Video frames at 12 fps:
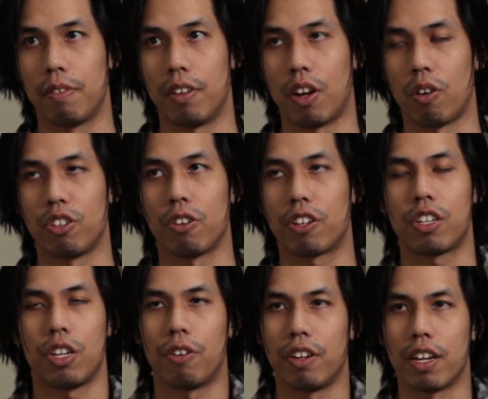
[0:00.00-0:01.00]
You know, you're
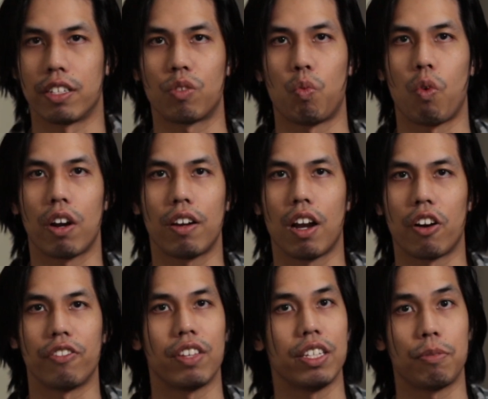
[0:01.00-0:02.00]
curious, what
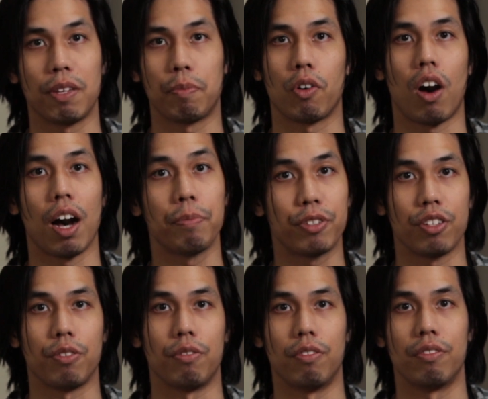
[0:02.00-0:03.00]
are these people up
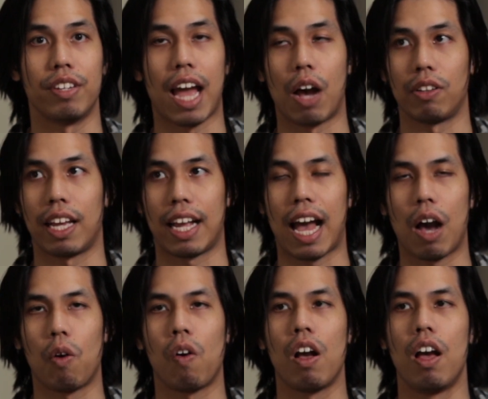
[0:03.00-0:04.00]
to now? Like,
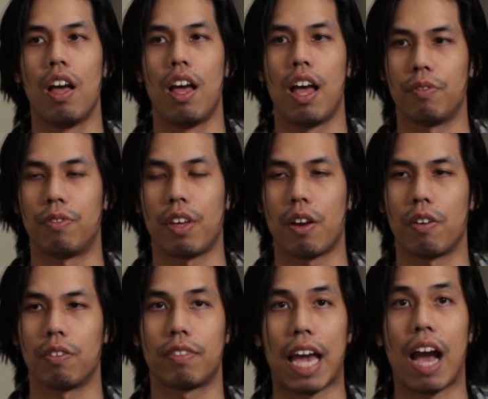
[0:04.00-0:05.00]
how
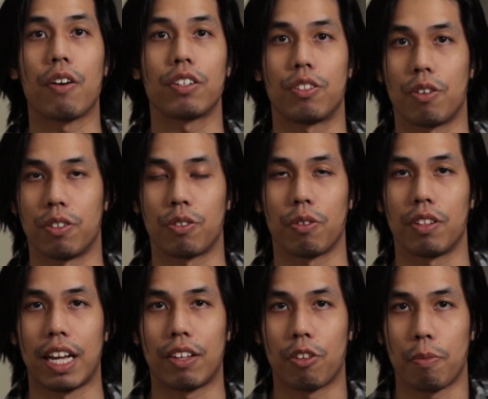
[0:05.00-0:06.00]
their characters or
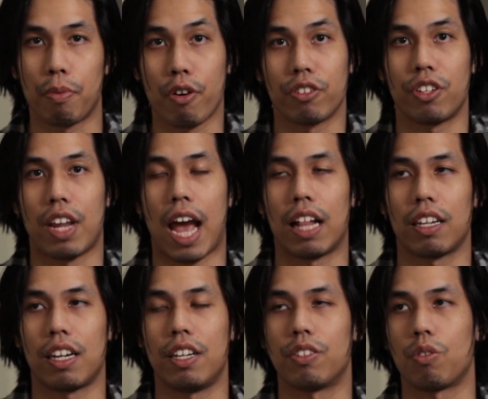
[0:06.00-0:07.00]
like their
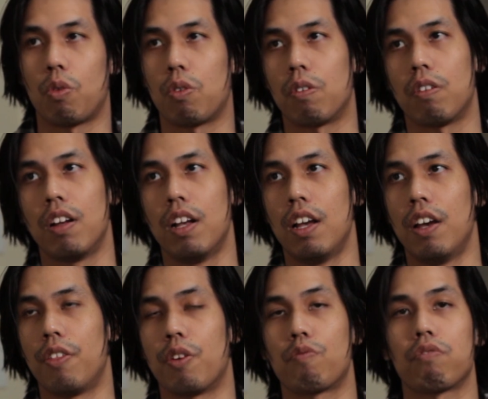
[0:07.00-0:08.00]
personalities or
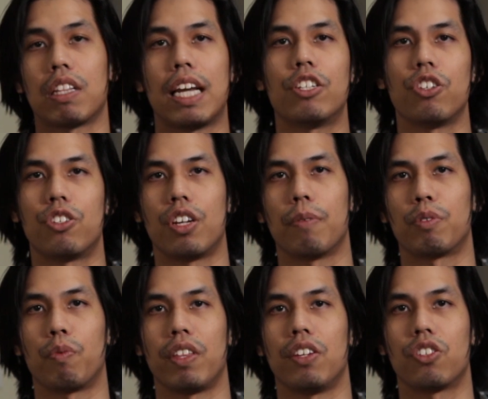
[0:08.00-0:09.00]
their relationships
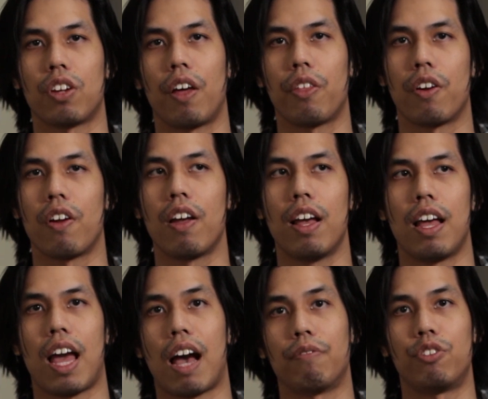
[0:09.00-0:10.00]
with each other
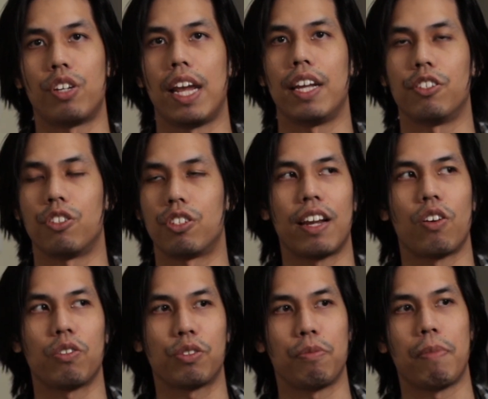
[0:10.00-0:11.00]
have changed, and
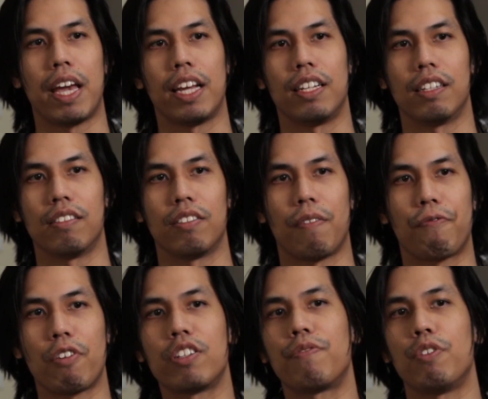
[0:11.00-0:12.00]
also made the
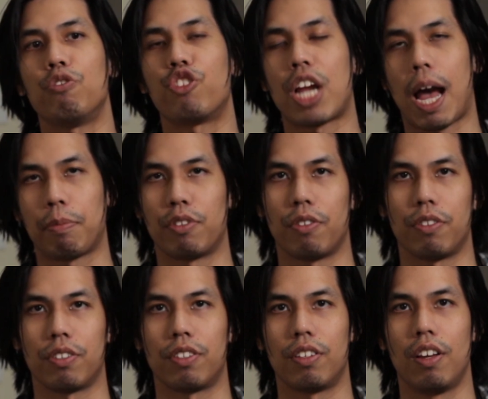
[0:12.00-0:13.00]
first few
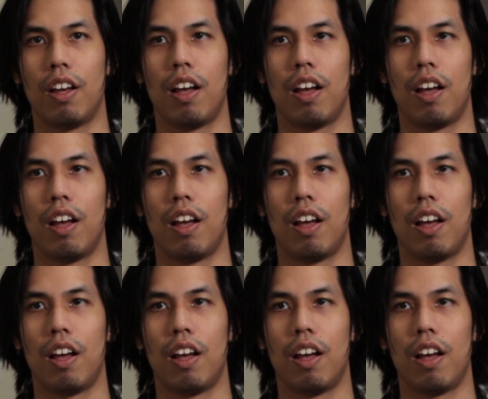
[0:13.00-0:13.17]
chapters